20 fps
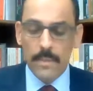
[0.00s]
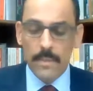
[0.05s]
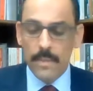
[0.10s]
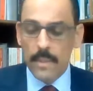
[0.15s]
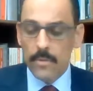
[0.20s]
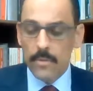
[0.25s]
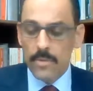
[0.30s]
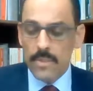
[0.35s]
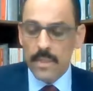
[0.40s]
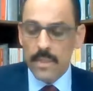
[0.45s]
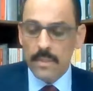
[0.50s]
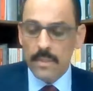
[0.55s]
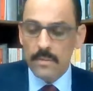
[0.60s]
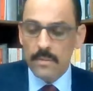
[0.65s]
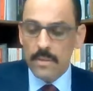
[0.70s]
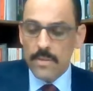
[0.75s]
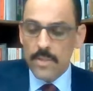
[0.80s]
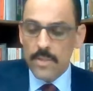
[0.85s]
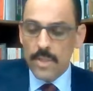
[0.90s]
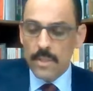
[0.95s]
NATO
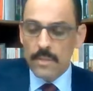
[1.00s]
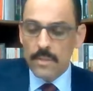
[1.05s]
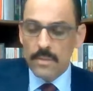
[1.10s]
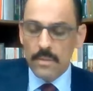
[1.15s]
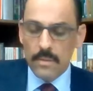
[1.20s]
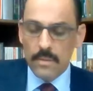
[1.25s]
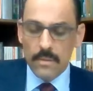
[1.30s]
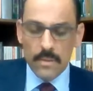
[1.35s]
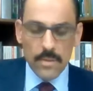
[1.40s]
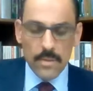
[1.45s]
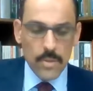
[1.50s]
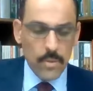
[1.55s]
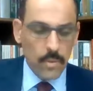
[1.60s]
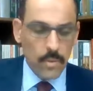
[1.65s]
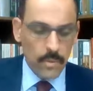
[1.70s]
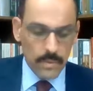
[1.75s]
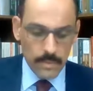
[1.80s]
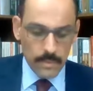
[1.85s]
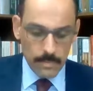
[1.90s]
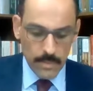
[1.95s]
Secretary General
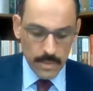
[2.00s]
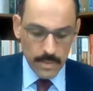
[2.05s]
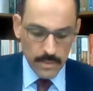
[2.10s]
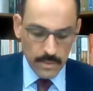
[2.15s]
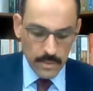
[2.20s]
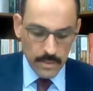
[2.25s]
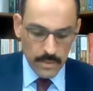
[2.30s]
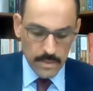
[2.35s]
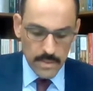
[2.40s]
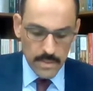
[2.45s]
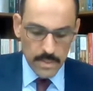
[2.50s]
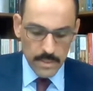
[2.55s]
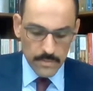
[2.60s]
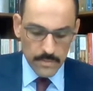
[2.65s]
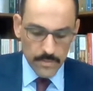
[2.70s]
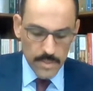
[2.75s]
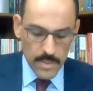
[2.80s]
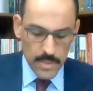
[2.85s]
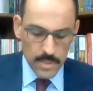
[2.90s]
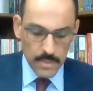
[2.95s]
Stoltenberg
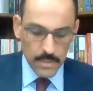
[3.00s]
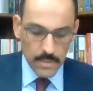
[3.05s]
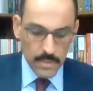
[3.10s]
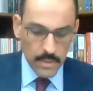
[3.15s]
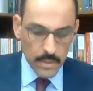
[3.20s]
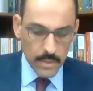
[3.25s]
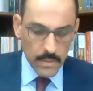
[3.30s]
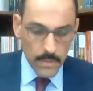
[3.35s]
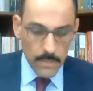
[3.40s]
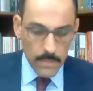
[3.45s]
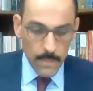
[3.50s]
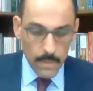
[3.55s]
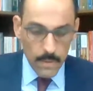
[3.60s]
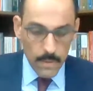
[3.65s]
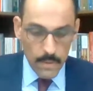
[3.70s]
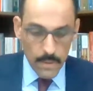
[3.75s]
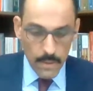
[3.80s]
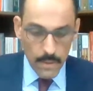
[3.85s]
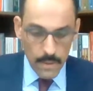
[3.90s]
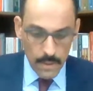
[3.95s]
said recently,
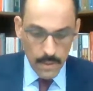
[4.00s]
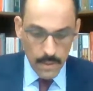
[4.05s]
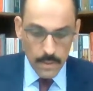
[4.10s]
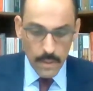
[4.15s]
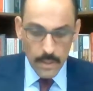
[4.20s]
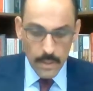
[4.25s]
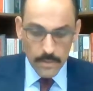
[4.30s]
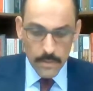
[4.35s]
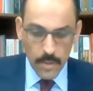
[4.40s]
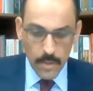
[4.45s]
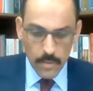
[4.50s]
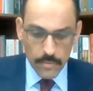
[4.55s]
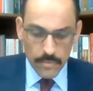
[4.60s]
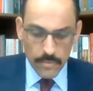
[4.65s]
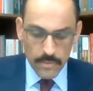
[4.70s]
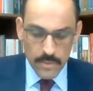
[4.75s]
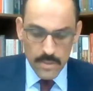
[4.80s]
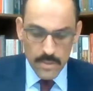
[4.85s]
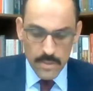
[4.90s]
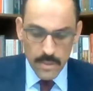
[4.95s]
and I
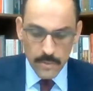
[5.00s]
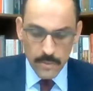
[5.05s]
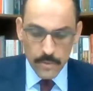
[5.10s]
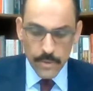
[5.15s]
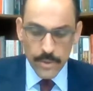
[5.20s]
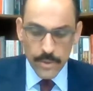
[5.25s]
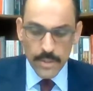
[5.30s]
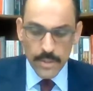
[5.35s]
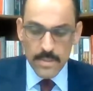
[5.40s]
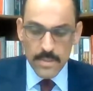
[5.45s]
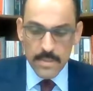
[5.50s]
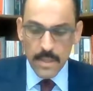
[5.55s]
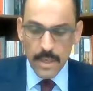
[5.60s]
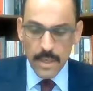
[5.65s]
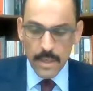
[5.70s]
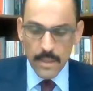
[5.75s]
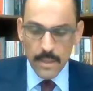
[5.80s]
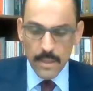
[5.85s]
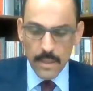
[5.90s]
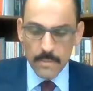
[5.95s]
quote, he said, Turkey is the
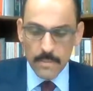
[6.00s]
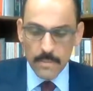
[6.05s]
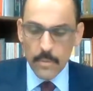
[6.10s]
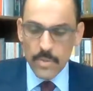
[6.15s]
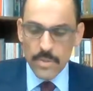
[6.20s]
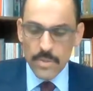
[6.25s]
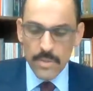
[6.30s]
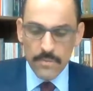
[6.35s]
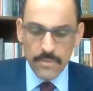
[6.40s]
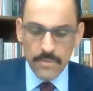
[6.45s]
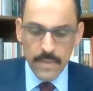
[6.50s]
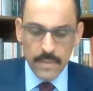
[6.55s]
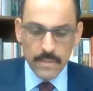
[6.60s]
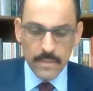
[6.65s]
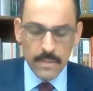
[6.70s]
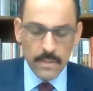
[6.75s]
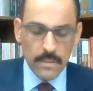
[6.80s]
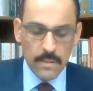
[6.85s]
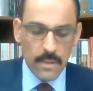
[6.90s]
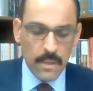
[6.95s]
ally most
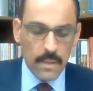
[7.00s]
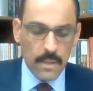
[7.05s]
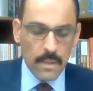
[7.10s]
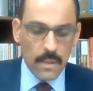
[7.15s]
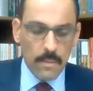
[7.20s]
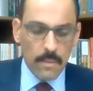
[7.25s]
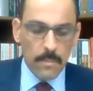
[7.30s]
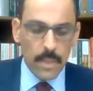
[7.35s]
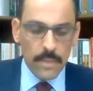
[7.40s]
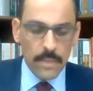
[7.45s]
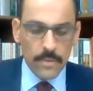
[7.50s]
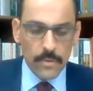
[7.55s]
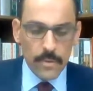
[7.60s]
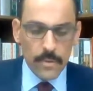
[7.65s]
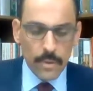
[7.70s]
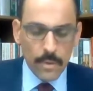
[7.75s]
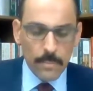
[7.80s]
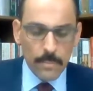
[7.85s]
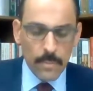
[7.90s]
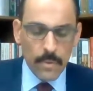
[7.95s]
affected by the
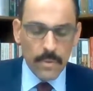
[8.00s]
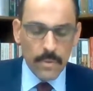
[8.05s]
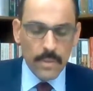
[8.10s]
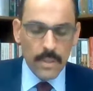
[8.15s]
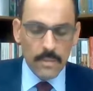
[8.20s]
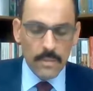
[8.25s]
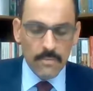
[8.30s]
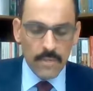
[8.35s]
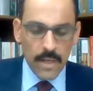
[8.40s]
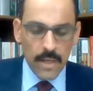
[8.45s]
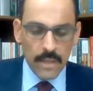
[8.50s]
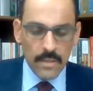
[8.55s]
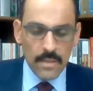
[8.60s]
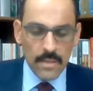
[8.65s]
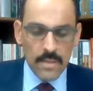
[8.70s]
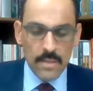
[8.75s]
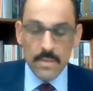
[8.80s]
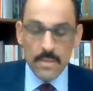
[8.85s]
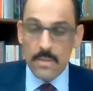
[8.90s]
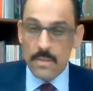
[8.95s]
turmoil and
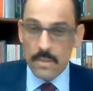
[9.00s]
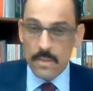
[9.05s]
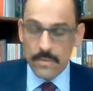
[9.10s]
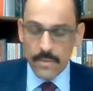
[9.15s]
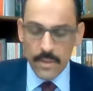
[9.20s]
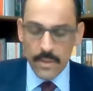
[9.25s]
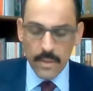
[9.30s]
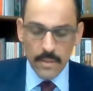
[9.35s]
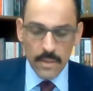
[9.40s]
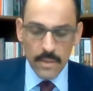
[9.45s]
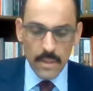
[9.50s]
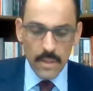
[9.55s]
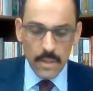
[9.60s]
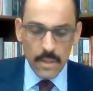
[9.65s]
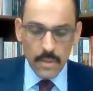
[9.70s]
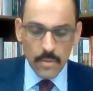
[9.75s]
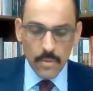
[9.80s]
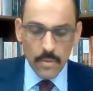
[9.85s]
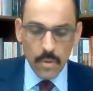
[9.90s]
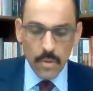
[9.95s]
violence in Syria.
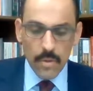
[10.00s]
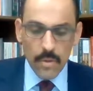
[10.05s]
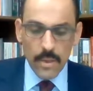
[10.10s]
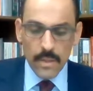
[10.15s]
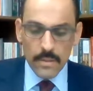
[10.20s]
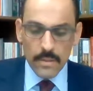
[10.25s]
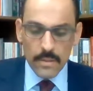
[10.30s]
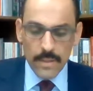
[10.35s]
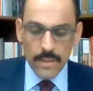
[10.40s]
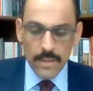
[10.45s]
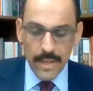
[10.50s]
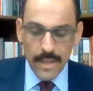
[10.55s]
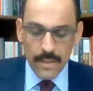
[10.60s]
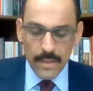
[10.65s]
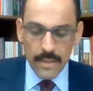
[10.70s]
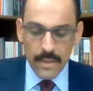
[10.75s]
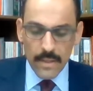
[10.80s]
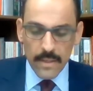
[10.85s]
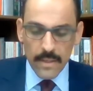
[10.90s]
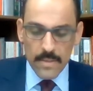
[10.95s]
No other
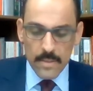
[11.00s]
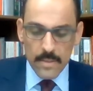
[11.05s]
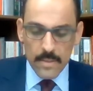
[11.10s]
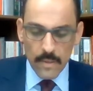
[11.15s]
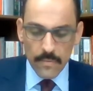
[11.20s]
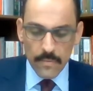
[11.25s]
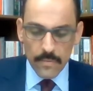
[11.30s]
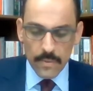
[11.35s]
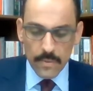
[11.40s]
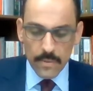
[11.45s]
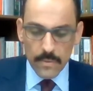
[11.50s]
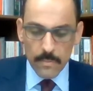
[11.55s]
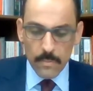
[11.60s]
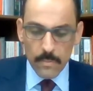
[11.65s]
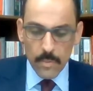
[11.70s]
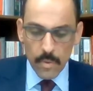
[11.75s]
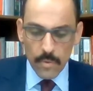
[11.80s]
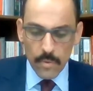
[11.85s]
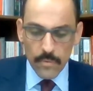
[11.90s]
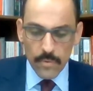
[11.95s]
ally has suffered
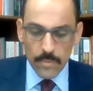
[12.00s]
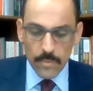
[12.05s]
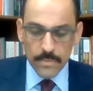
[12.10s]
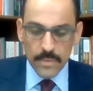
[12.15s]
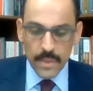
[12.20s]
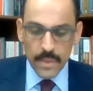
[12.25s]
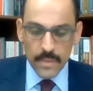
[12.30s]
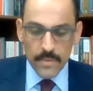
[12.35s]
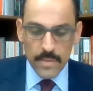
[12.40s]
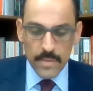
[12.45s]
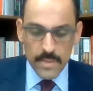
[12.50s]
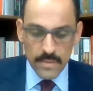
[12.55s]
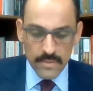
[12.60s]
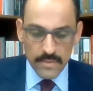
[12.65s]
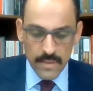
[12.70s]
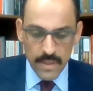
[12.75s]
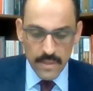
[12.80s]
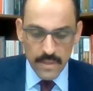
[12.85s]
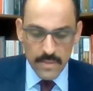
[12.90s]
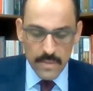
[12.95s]
more from terrorist
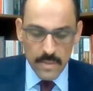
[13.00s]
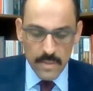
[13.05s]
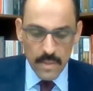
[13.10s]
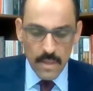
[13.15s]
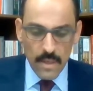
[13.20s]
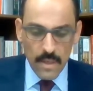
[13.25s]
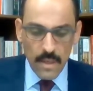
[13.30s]
attacks,